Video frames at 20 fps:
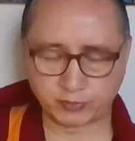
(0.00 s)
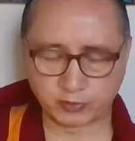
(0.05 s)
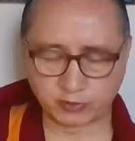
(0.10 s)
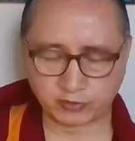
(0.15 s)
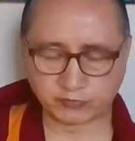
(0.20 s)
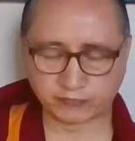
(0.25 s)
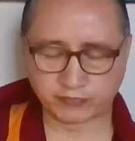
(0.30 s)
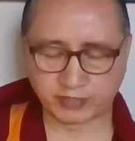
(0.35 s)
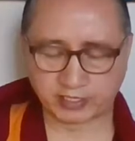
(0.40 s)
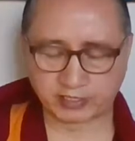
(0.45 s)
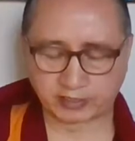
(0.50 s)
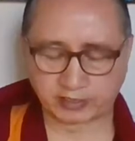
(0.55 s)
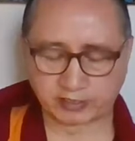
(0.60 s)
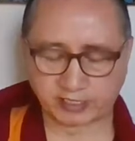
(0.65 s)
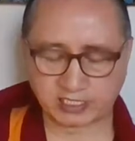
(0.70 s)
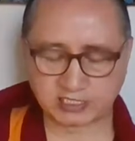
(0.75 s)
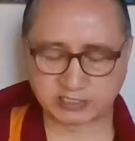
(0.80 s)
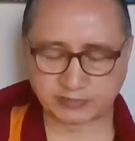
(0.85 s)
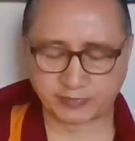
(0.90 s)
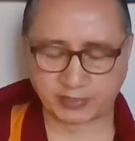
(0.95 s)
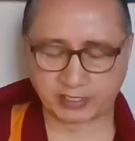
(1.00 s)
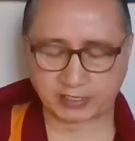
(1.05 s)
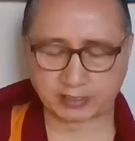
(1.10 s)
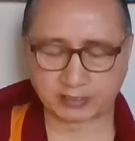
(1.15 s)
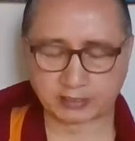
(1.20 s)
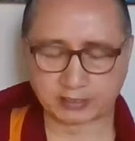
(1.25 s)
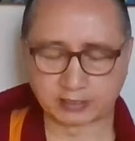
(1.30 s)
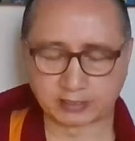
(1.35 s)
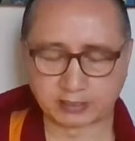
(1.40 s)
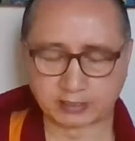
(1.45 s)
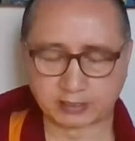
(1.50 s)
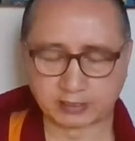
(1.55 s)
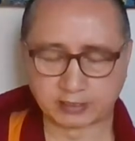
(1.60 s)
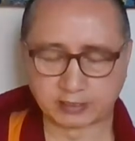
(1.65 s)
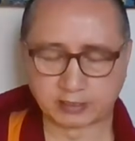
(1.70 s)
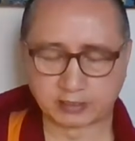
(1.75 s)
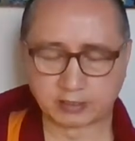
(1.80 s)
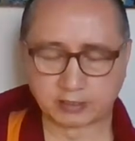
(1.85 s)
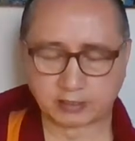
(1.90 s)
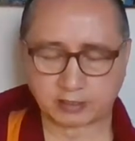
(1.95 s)
purify the grasping
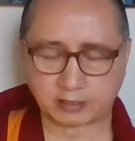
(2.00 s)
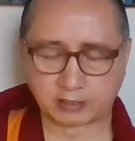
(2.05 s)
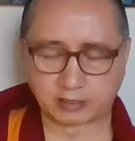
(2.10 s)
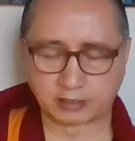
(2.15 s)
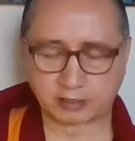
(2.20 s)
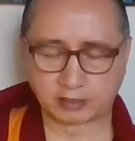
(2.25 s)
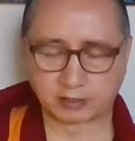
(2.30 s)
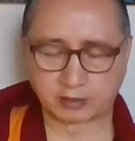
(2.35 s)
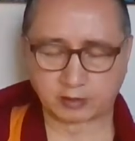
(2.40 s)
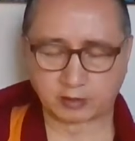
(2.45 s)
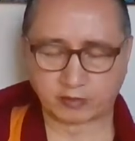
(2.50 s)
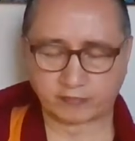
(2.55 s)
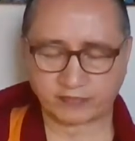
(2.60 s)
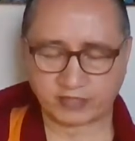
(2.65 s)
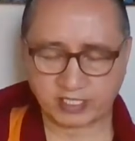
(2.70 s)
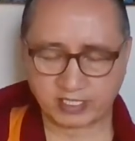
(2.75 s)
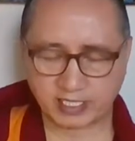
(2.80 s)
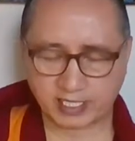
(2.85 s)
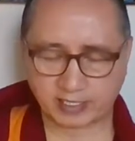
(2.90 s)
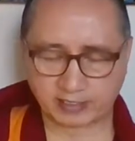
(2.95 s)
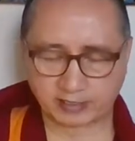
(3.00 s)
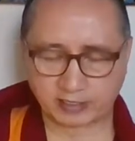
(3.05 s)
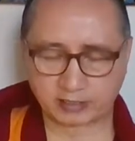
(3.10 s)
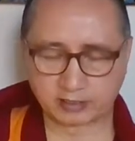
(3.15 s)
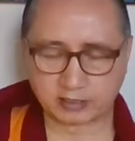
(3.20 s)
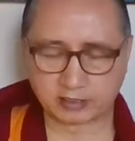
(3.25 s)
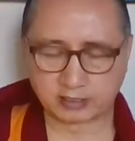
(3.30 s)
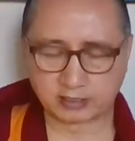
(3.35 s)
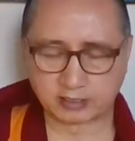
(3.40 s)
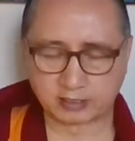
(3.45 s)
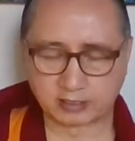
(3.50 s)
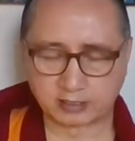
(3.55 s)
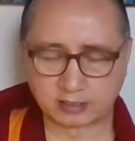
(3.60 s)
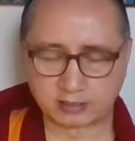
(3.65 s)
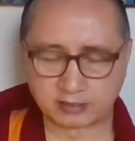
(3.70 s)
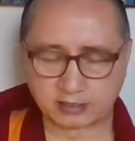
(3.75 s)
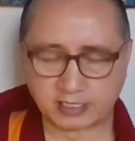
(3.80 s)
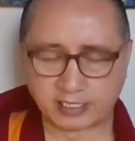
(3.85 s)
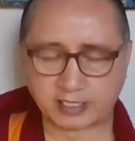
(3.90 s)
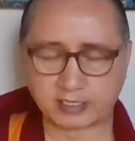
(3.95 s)
of inherent,
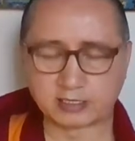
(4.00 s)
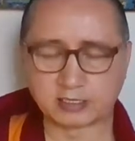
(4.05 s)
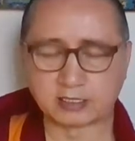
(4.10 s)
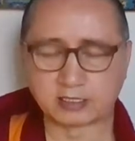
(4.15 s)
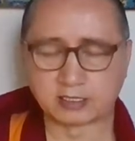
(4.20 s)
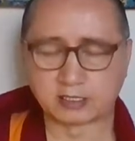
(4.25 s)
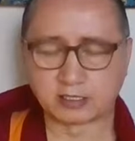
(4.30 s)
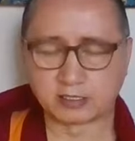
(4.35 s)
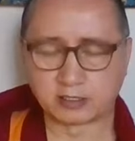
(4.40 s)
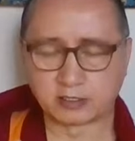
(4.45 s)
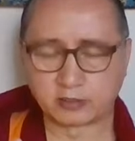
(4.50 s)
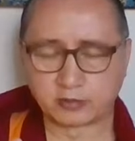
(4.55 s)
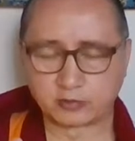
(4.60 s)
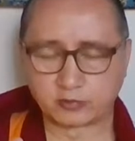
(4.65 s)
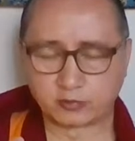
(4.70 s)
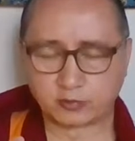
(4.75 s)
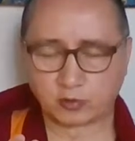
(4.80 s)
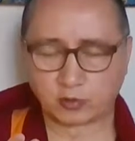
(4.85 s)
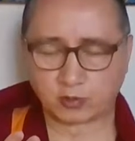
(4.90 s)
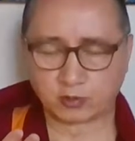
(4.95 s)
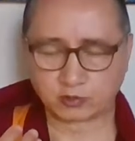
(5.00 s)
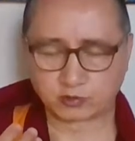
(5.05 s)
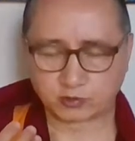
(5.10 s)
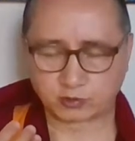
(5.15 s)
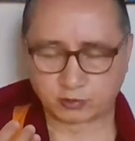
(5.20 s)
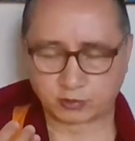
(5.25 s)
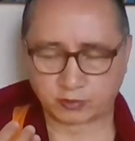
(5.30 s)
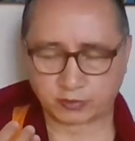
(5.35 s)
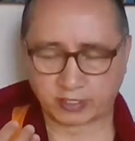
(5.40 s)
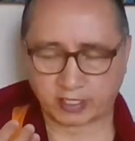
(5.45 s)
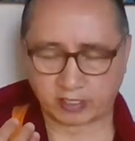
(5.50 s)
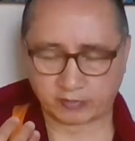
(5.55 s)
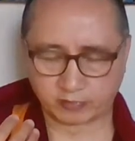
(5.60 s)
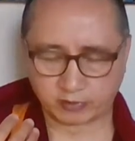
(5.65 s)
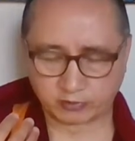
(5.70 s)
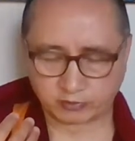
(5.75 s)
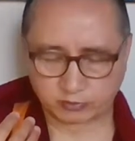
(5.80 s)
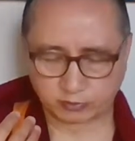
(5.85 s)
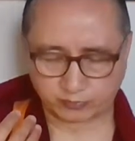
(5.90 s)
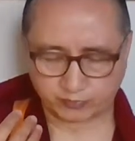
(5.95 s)
then you're also
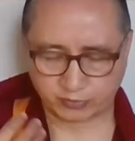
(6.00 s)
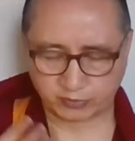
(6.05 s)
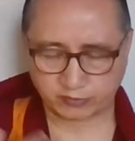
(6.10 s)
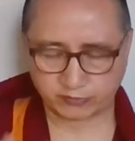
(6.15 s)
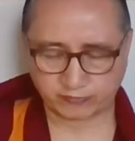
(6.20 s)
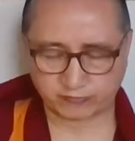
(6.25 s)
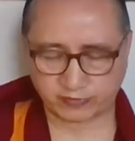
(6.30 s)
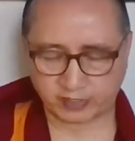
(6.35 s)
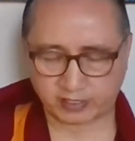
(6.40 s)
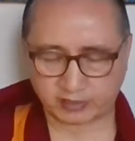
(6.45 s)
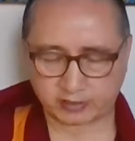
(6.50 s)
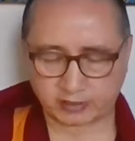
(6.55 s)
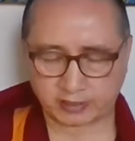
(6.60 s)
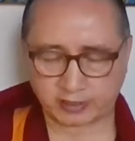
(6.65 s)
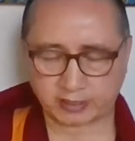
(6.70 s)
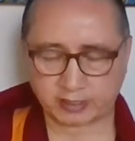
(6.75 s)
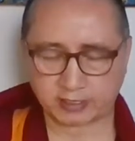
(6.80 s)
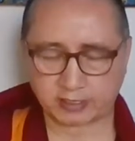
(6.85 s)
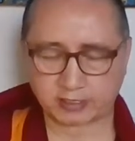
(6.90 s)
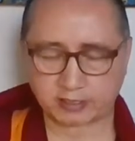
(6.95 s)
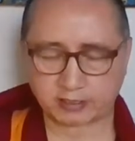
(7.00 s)
able to purify the